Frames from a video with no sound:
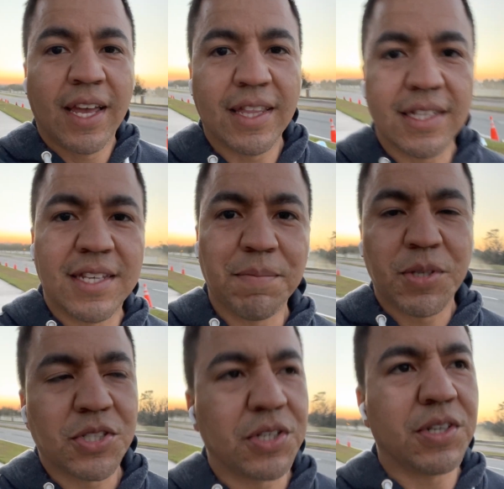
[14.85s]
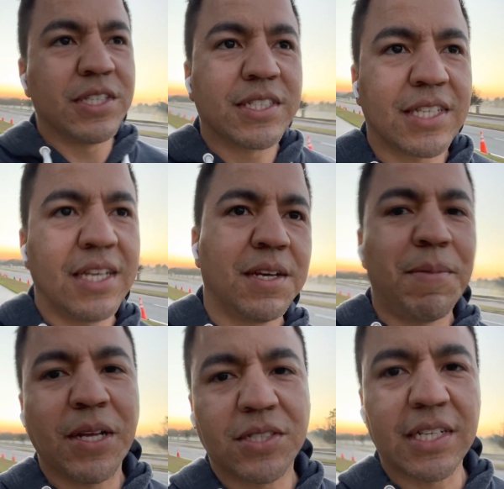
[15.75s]
and the temperature is
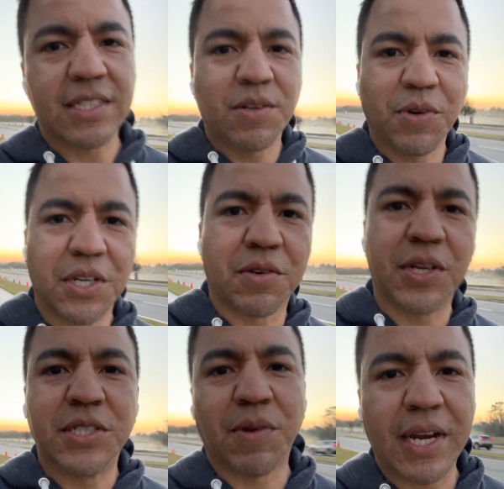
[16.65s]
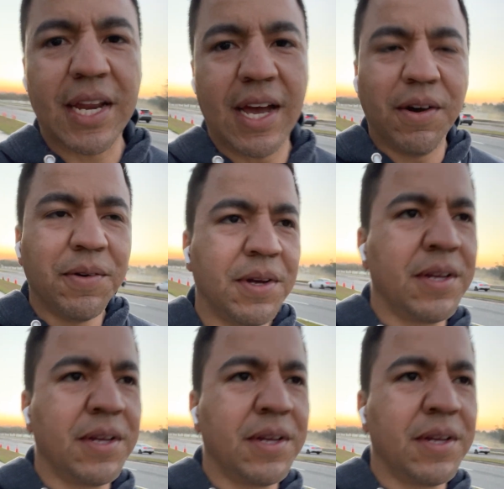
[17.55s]
about 61 degrees right now.